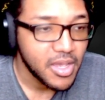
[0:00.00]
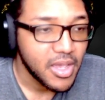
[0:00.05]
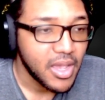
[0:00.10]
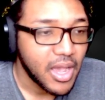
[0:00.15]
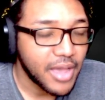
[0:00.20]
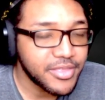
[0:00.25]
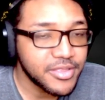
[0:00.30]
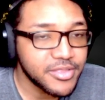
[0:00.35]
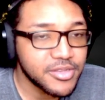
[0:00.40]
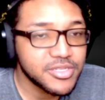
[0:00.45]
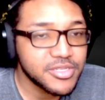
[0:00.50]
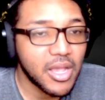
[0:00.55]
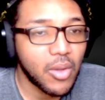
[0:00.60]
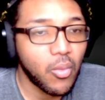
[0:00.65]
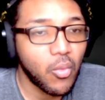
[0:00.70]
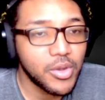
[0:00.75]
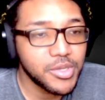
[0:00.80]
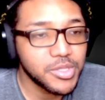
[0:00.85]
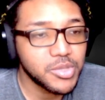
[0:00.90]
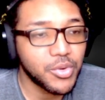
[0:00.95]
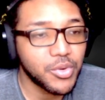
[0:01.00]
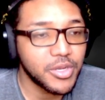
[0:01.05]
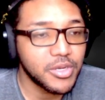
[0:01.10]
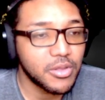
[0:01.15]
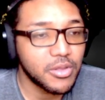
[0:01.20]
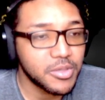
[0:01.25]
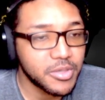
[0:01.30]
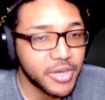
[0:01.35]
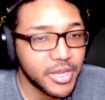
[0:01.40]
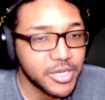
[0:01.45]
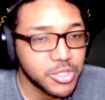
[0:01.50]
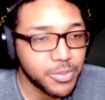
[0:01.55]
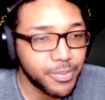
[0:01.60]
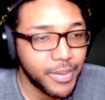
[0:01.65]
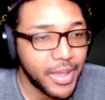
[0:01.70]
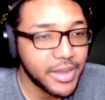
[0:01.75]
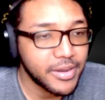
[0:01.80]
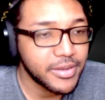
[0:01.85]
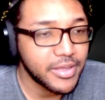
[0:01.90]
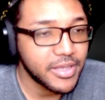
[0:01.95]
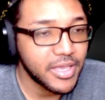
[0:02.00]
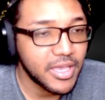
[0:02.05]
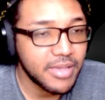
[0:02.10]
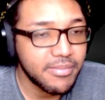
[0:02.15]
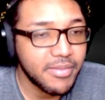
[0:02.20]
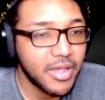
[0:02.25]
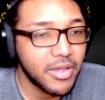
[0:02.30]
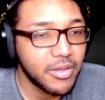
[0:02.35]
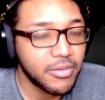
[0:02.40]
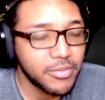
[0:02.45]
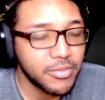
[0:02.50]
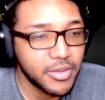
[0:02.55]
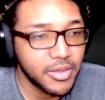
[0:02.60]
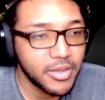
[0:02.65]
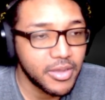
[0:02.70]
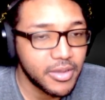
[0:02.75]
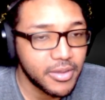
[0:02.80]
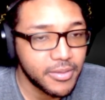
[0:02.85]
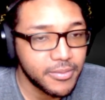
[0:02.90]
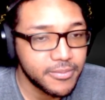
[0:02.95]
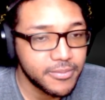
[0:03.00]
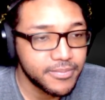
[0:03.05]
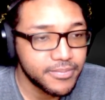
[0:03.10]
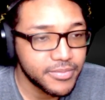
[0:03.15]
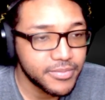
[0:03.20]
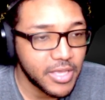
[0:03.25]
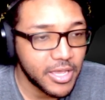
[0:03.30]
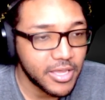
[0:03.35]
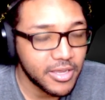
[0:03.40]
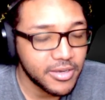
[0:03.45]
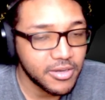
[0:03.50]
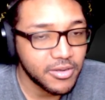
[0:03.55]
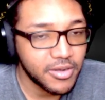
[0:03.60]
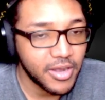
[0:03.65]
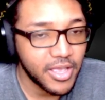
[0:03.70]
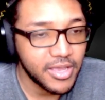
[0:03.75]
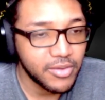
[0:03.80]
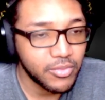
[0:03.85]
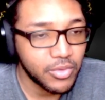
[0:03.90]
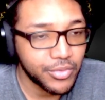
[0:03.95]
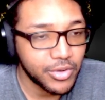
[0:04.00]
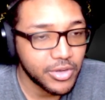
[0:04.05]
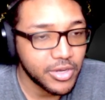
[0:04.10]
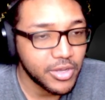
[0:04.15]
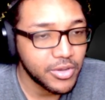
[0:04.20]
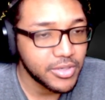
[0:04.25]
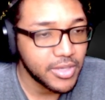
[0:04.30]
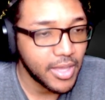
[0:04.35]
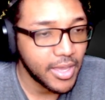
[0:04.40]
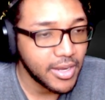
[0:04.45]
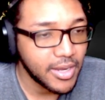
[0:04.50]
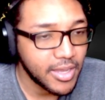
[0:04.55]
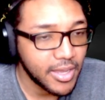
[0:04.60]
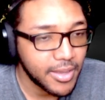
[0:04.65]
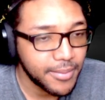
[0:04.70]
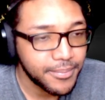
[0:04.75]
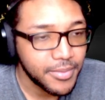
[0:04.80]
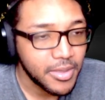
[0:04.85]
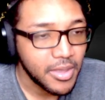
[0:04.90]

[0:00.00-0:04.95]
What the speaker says: I think there's that $120 extra pack that came out that near the end when we were going to endgame.